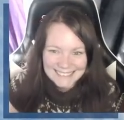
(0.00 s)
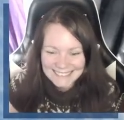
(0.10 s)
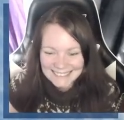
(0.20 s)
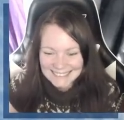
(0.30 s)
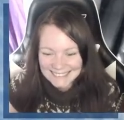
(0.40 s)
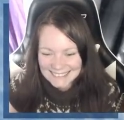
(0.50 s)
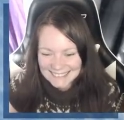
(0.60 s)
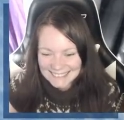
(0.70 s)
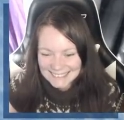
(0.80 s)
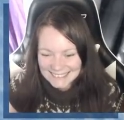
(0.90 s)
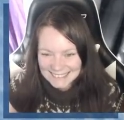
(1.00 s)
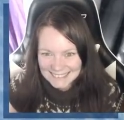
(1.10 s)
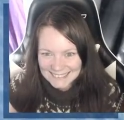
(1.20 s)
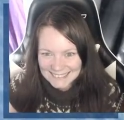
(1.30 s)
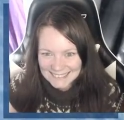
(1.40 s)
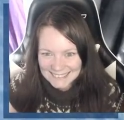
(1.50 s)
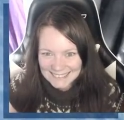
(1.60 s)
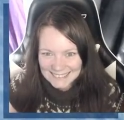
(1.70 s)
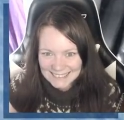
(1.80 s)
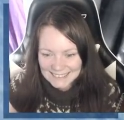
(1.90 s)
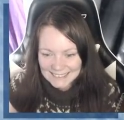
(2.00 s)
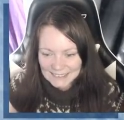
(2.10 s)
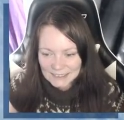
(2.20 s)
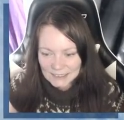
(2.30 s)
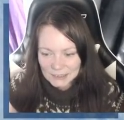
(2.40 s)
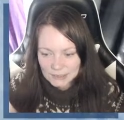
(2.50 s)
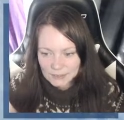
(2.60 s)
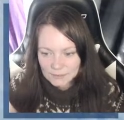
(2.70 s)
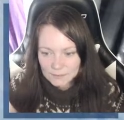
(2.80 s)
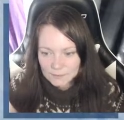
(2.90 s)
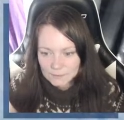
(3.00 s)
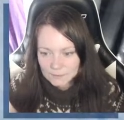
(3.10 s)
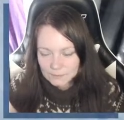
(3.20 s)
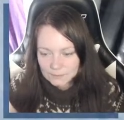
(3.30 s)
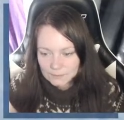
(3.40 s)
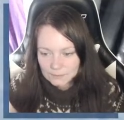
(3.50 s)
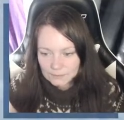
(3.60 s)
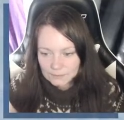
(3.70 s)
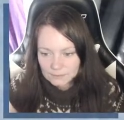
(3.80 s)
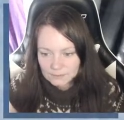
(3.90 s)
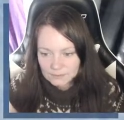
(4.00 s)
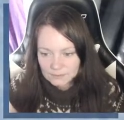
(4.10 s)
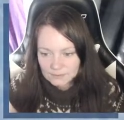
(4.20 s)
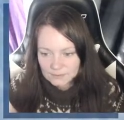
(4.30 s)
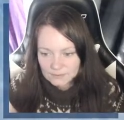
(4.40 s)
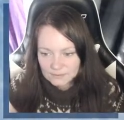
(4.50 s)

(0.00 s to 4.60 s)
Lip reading: Nobody speaks.